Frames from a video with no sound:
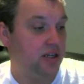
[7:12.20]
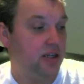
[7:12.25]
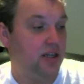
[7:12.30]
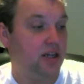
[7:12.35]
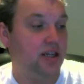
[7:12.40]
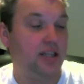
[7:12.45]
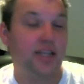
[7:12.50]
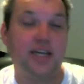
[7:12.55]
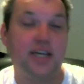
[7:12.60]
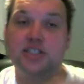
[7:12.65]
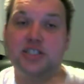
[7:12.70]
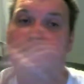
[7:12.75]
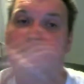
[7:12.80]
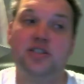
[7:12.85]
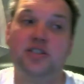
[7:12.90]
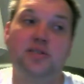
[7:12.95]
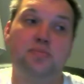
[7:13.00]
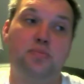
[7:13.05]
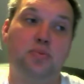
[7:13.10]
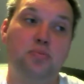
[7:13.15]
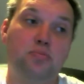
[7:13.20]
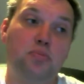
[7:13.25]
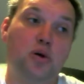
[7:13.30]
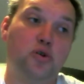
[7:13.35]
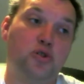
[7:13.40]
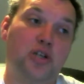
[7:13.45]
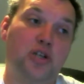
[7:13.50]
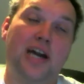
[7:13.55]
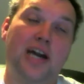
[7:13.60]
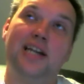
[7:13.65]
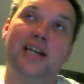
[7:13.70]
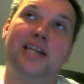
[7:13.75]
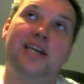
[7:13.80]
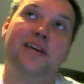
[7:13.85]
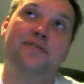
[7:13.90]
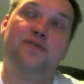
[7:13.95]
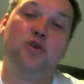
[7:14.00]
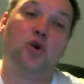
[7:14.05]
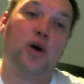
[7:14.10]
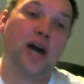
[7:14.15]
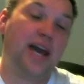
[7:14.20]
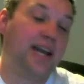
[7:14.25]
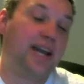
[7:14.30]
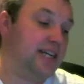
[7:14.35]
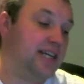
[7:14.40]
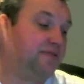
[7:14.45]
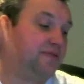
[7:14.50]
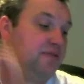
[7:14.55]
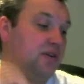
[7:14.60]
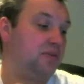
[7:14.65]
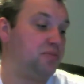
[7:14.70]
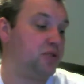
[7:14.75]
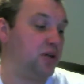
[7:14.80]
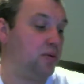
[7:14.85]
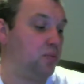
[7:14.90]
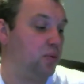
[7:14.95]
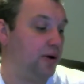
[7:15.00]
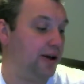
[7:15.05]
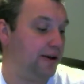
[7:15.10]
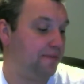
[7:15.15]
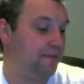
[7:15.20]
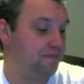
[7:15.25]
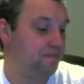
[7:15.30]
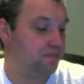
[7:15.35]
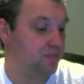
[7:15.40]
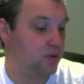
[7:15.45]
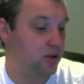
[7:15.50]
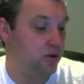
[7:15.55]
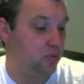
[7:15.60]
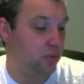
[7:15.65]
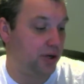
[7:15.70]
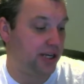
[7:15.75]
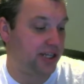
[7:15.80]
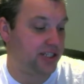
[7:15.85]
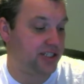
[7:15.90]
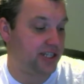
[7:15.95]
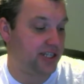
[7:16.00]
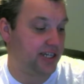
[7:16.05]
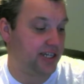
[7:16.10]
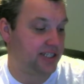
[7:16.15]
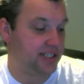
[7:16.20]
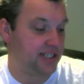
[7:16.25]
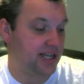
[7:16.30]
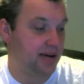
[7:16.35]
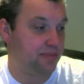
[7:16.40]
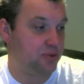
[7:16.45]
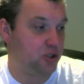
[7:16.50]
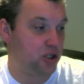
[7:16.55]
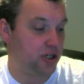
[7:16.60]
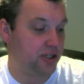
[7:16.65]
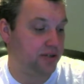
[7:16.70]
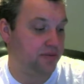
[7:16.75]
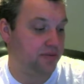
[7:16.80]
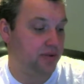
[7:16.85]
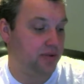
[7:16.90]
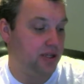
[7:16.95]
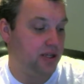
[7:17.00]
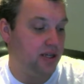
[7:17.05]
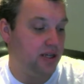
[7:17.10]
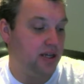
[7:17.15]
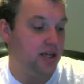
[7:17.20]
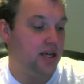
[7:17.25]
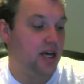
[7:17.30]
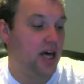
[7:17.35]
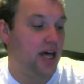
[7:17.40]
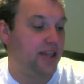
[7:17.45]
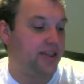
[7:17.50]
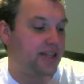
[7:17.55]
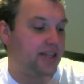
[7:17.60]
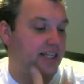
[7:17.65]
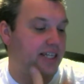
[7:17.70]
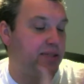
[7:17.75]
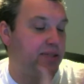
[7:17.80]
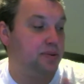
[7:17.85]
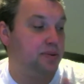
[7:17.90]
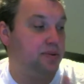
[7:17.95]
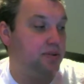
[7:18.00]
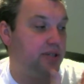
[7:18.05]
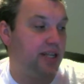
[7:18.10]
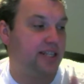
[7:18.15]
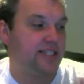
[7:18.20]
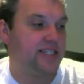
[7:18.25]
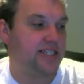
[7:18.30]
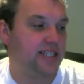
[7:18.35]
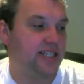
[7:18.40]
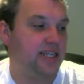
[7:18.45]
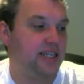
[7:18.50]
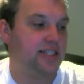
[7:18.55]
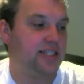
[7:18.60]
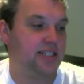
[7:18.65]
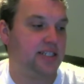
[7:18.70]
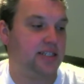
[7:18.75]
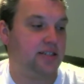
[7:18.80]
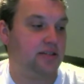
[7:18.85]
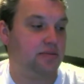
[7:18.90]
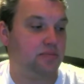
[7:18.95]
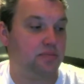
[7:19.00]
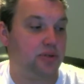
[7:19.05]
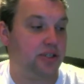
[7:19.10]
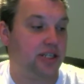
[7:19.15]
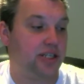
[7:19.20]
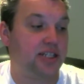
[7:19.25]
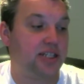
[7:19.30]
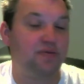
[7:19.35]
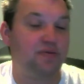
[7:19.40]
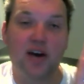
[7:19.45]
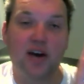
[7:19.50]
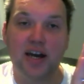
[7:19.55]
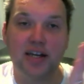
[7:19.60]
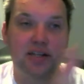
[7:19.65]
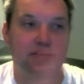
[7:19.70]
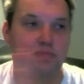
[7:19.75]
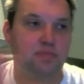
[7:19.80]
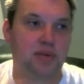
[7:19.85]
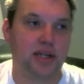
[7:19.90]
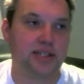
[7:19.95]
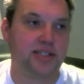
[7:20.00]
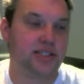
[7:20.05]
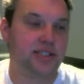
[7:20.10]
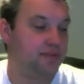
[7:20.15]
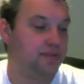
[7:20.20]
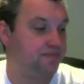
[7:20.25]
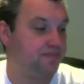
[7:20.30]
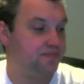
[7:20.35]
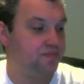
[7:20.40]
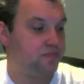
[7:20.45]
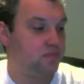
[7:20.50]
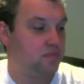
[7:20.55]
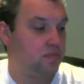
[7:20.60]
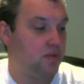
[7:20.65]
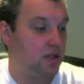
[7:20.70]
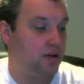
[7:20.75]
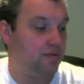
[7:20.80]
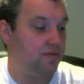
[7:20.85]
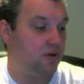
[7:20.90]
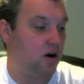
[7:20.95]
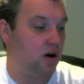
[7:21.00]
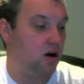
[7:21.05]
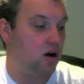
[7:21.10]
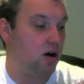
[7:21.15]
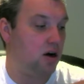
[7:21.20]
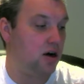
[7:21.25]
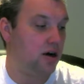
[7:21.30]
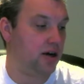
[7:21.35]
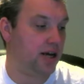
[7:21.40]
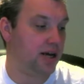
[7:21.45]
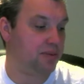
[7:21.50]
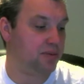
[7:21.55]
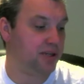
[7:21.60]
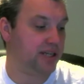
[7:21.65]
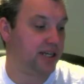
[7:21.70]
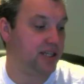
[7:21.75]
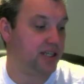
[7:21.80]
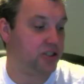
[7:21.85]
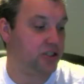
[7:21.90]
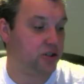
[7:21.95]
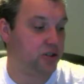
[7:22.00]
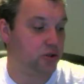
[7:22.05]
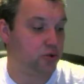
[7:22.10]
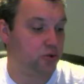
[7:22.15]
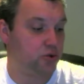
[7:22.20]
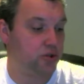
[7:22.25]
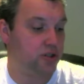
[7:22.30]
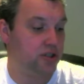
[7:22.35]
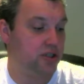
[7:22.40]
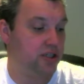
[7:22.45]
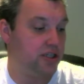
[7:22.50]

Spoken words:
That's most likely if you hang it from somewhere. We can take a snapshot, and that's it. But that's fine, plenty for our application use.